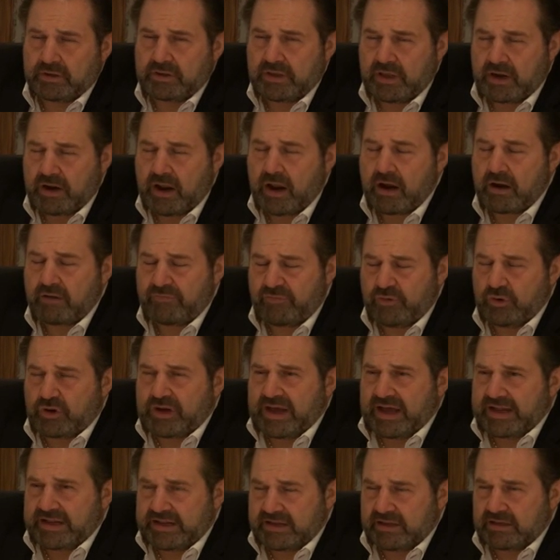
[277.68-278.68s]
There are a few
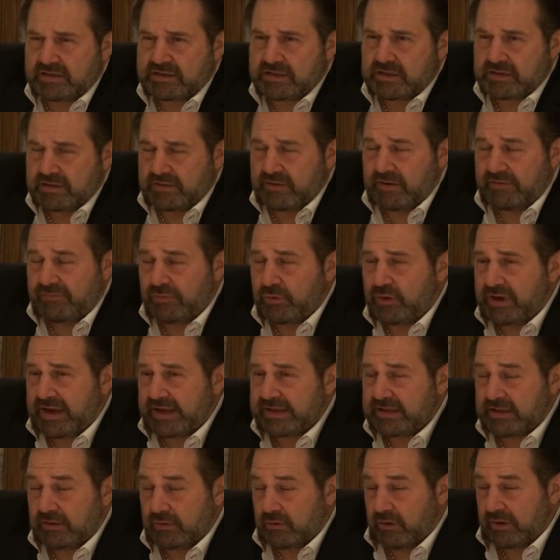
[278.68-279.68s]
candidates.
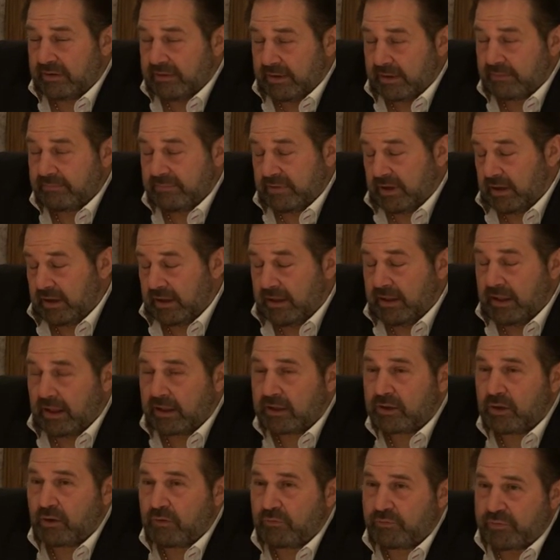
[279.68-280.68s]

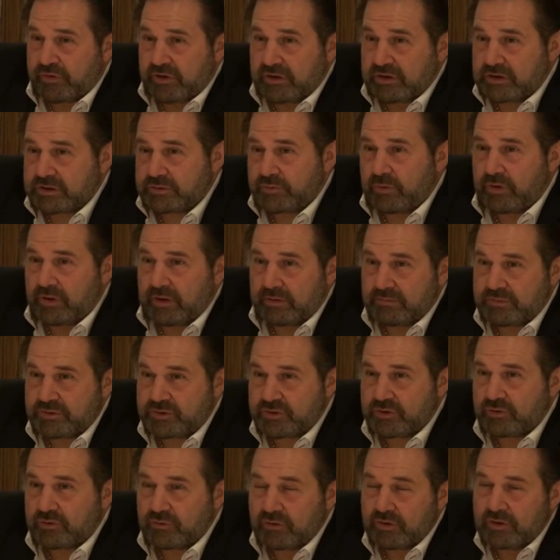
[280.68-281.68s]
I'll go for it as well, I'm
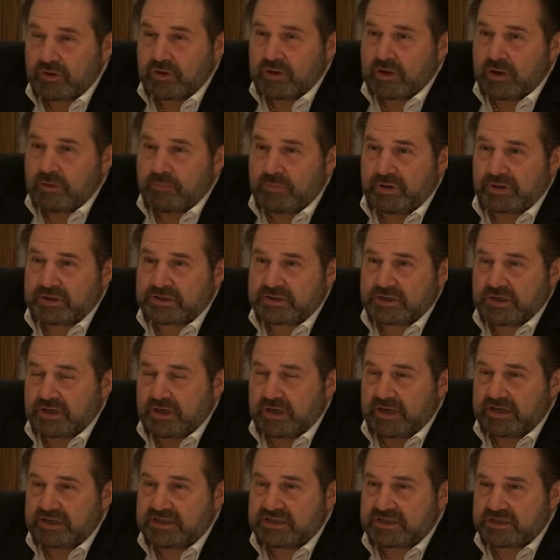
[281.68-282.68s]
sure. But
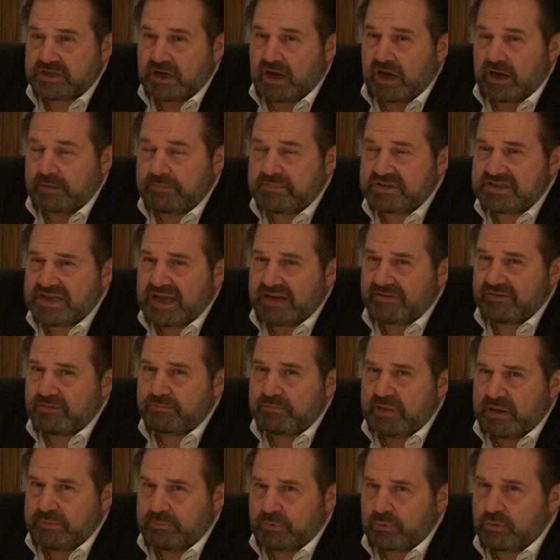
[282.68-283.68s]
it's time. It's
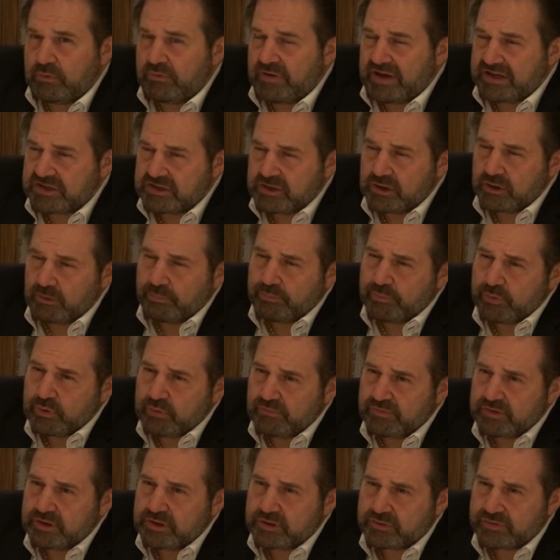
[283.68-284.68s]
having people who actually got
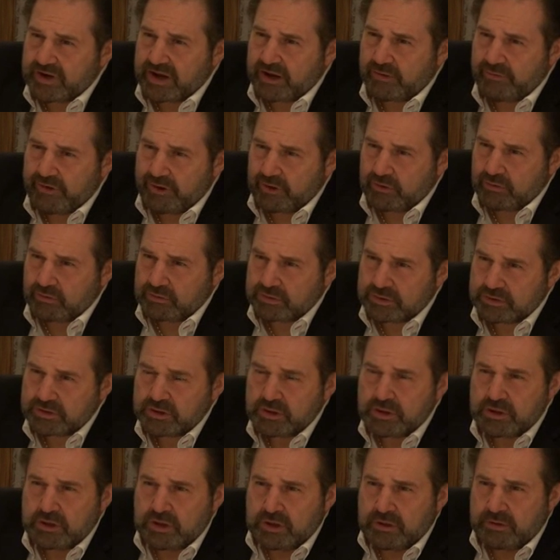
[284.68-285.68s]
proven track records,
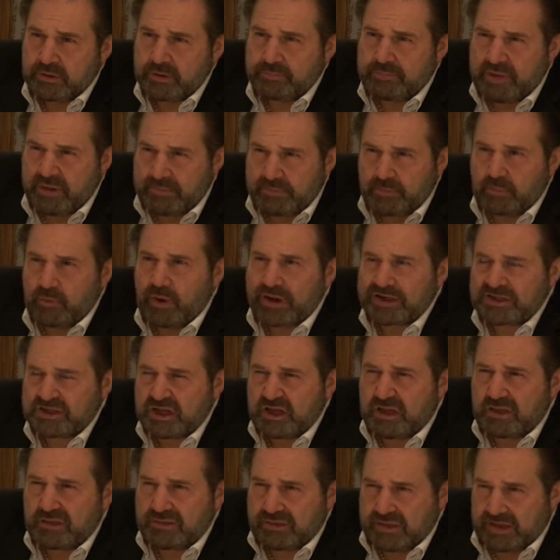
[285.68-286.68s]
the people who
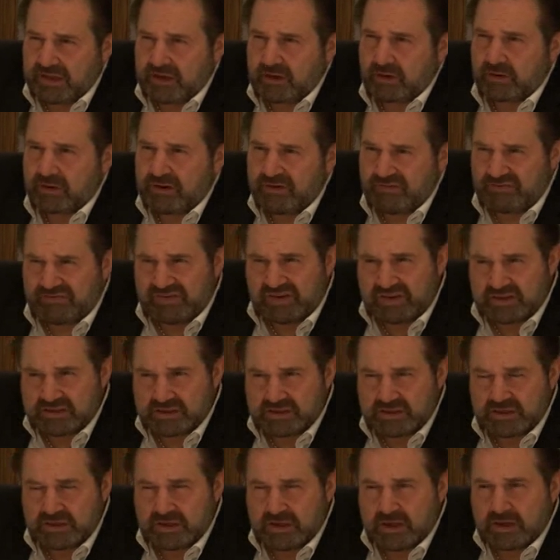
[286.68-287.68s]
actually think on their
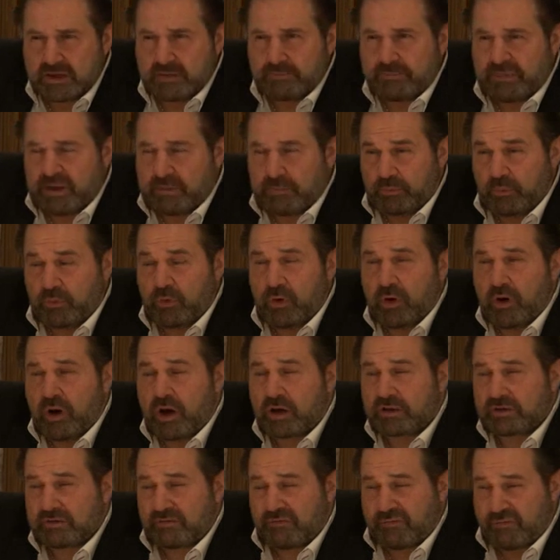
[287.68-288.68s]
feet, people who
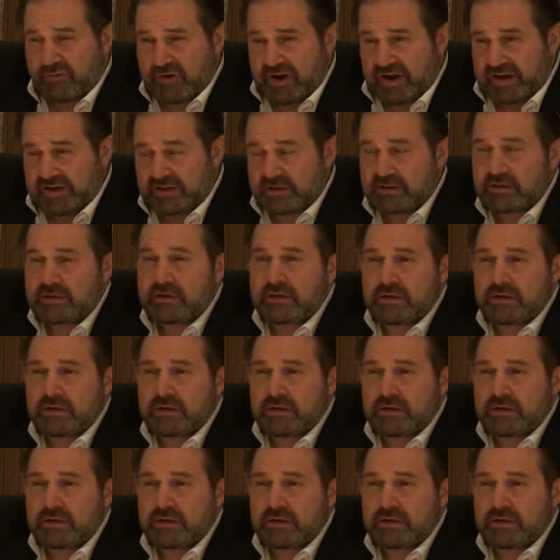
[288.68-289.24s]
aren't afraid